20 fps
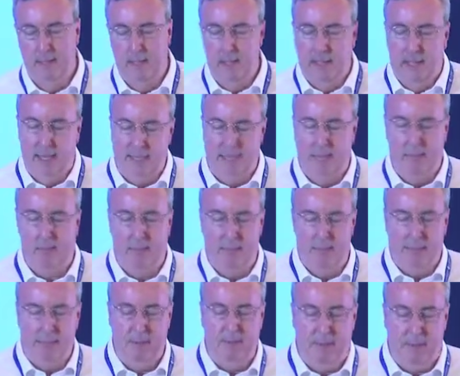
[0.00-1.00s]
And that might
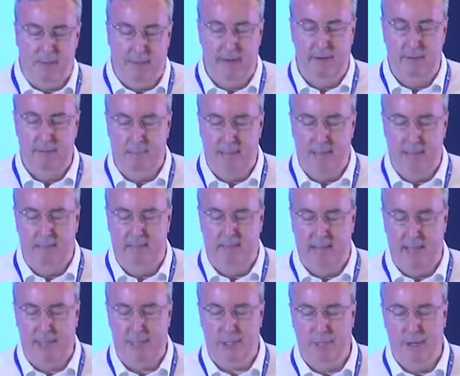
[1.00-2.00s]
be a bit higher in
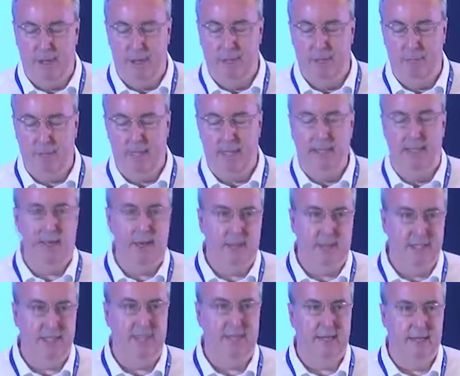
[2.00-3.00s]
manufacturing, a bit lower
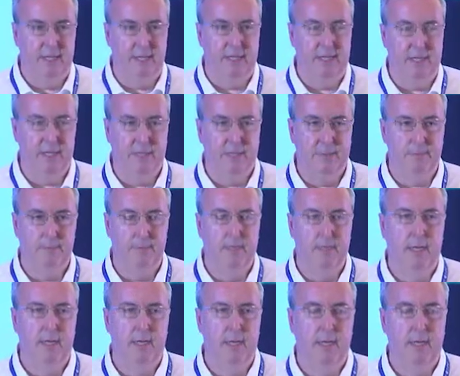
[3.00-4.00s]
in services.
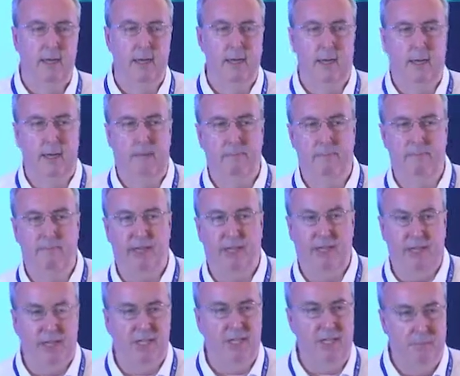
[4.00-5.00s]

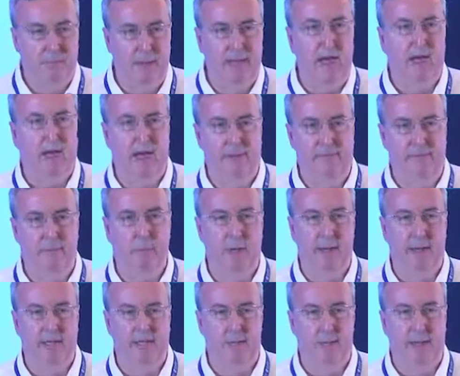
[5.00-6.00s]
That's actually a bit higher than we
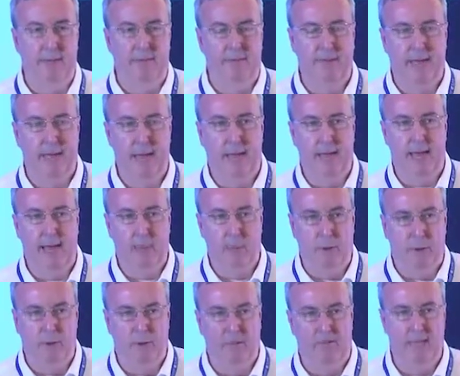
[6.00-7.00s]
estimate for the UK,
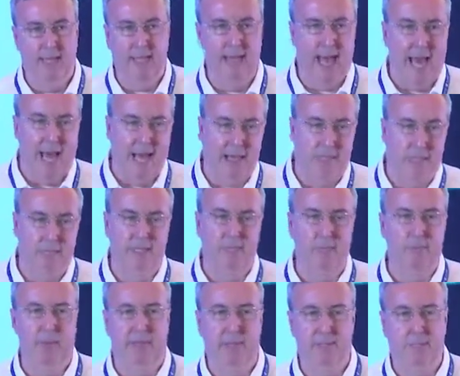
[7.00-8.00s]
where we think the actual
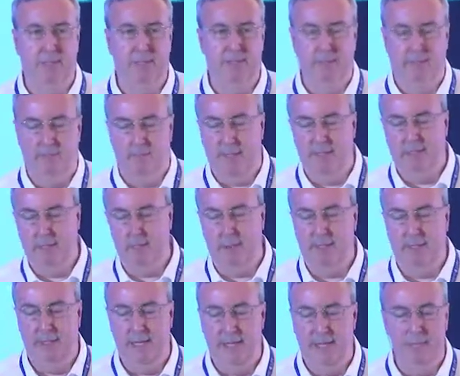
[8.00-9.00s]
displacement over the next
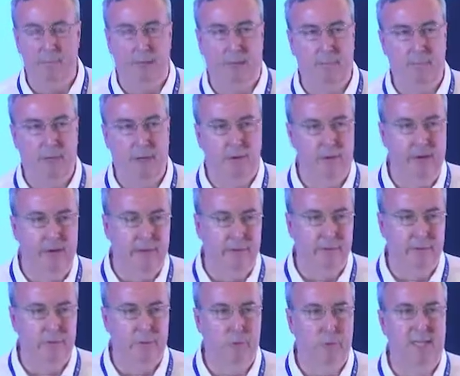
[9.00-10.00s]
20 years might be
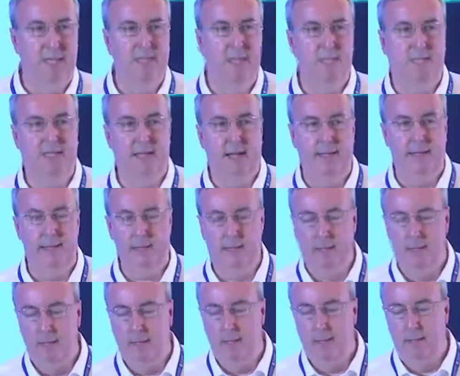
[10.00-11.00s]
around 20%.
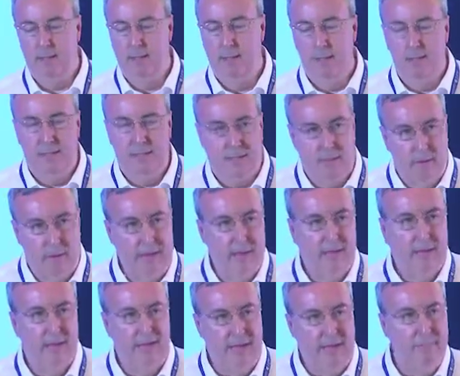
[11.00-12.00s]
So
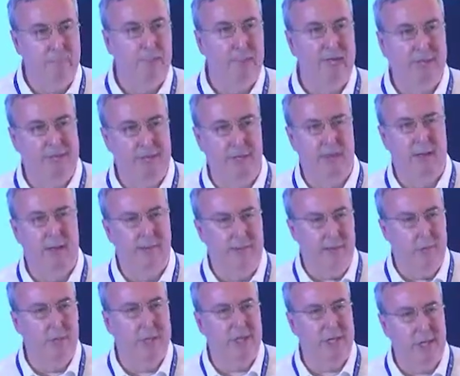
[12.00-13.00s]
on that basis, you might
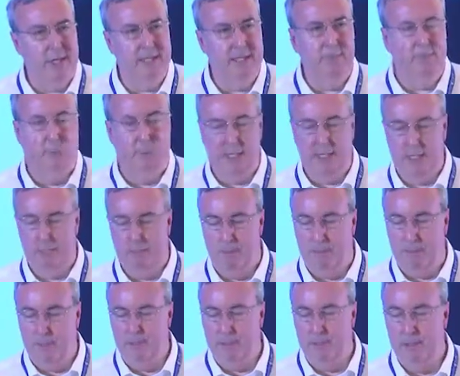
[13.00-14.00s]
think, well, China's more
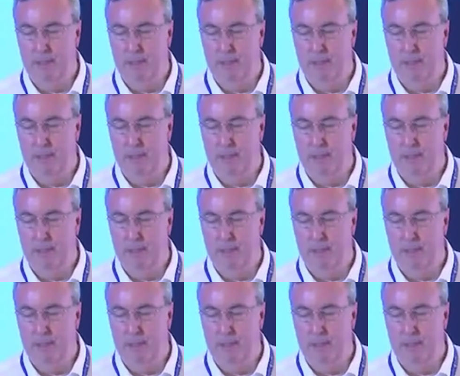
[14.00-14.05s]
exposed.